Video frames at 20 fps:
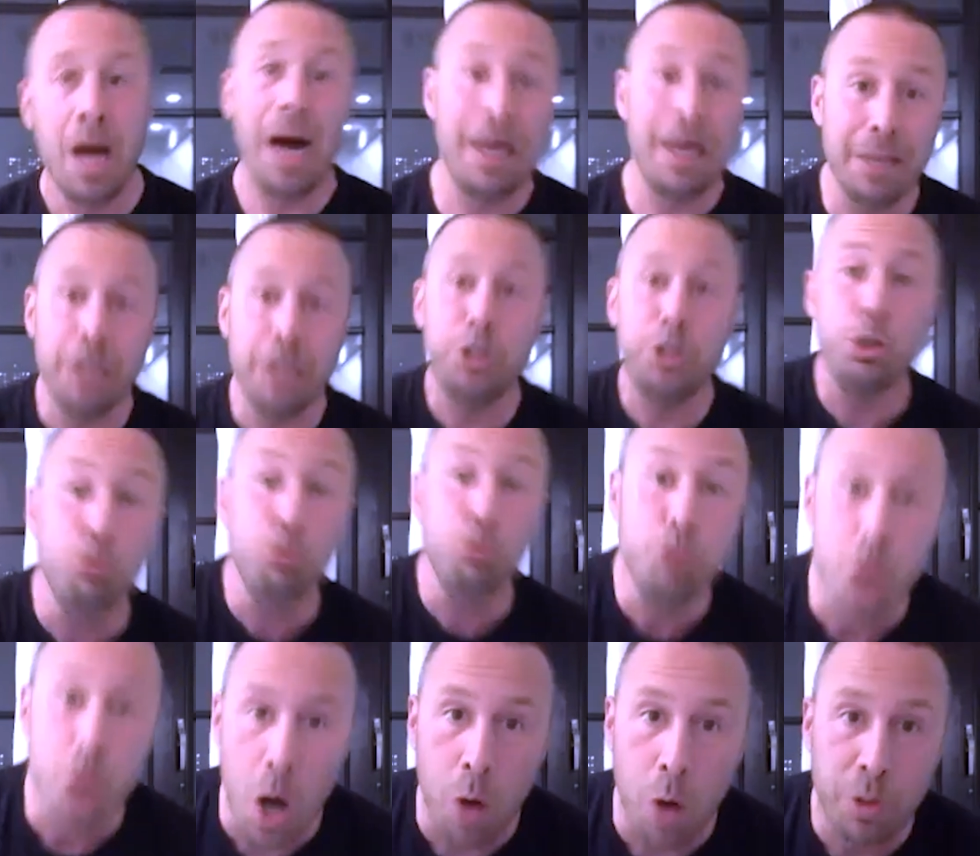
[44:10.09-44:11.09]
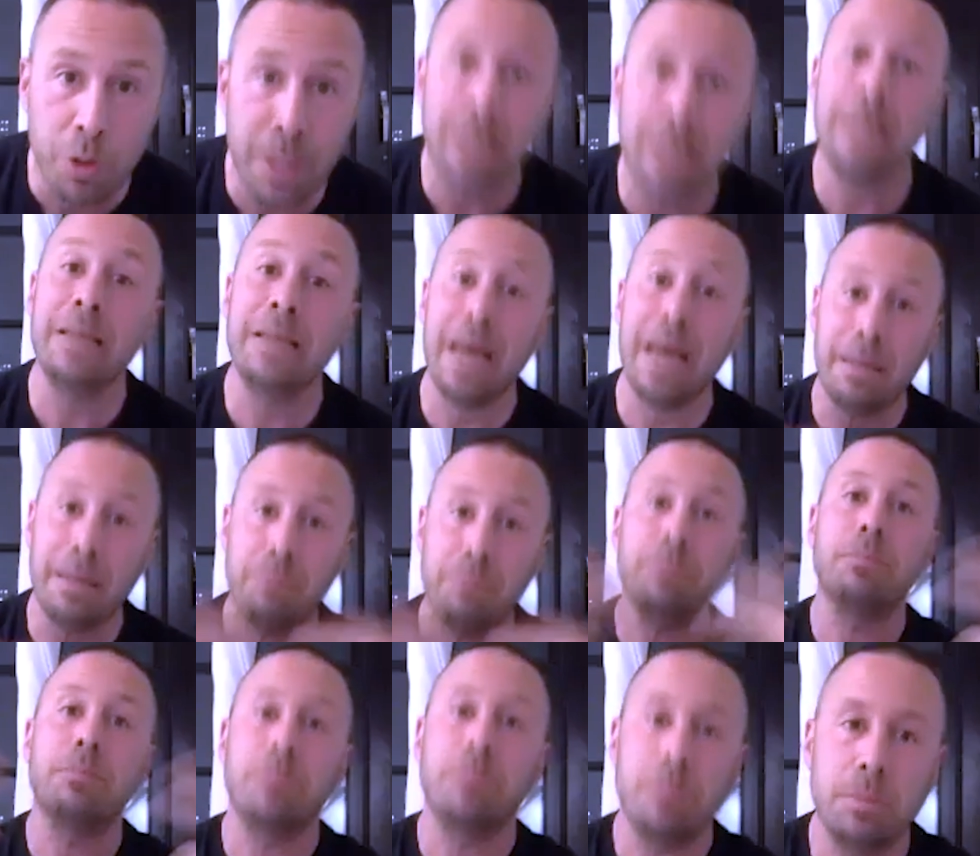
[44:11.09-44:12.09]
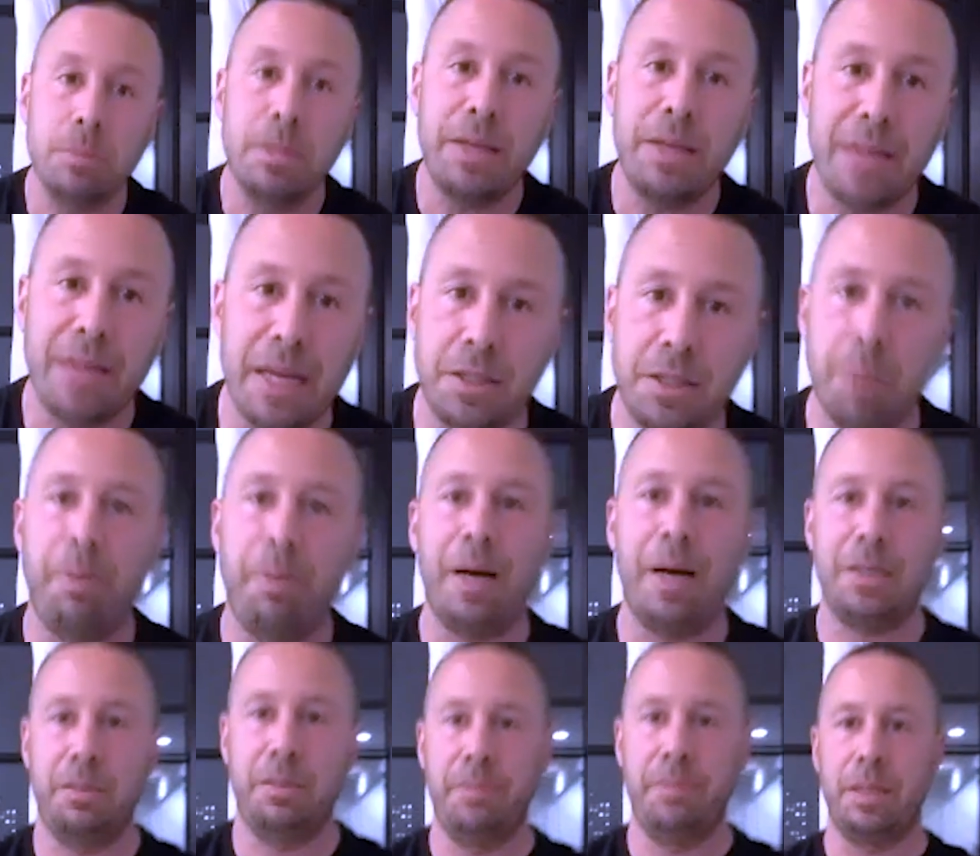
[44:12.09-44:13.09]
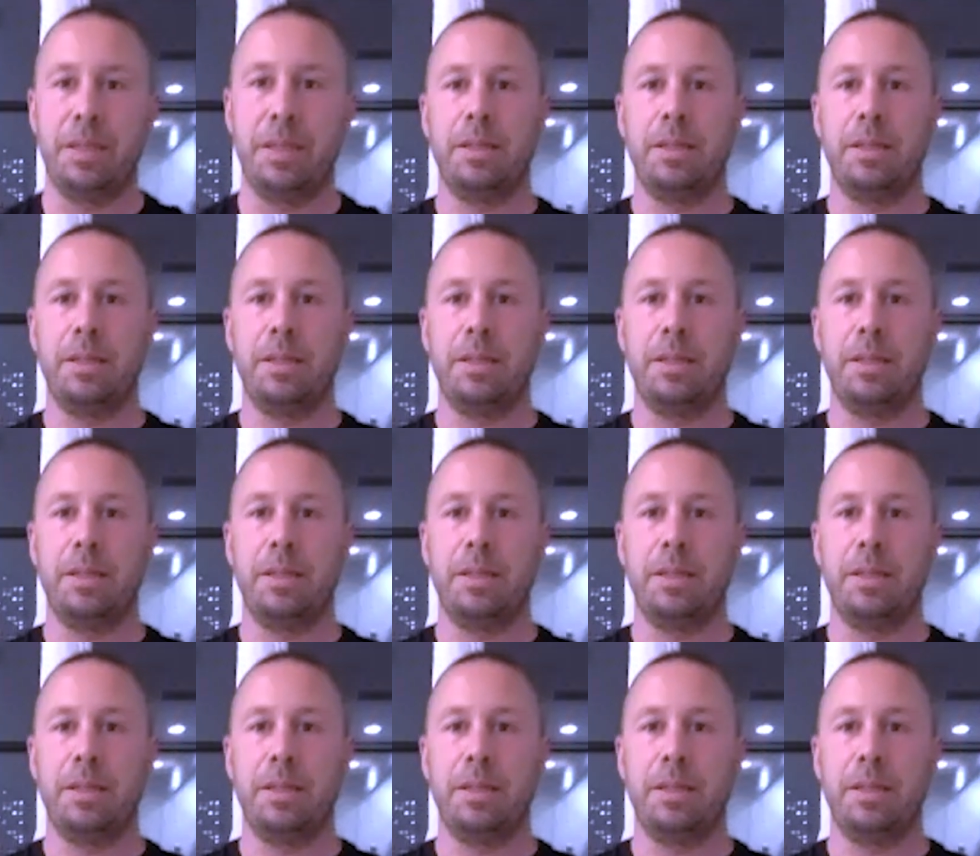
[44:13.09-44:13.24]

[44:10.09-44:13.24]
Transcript: unless you know that, that, that that's a possibility.